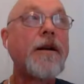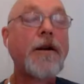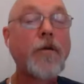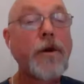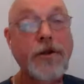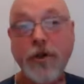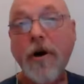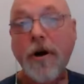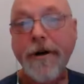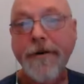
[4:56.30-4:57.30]
It was
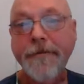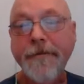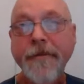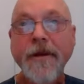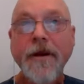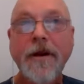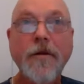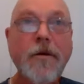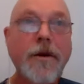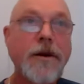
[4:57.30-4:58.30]
shocking.
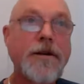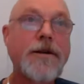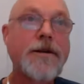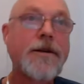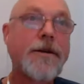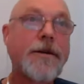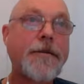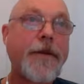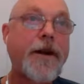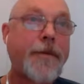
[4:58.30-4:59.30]
I was
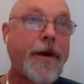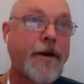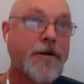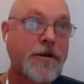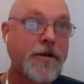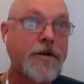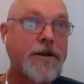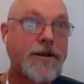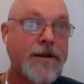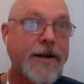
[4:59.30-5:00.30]
administered
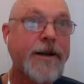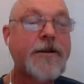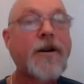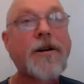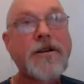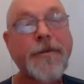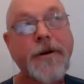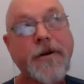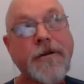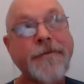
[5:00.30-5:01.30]
to Sick Kids
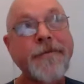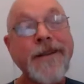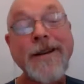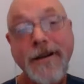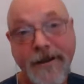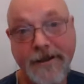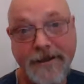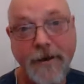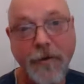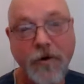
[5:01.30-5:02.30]
Hospital
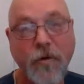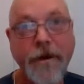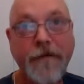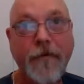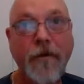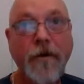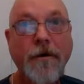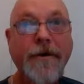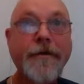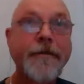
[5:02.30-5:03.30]
December 24th,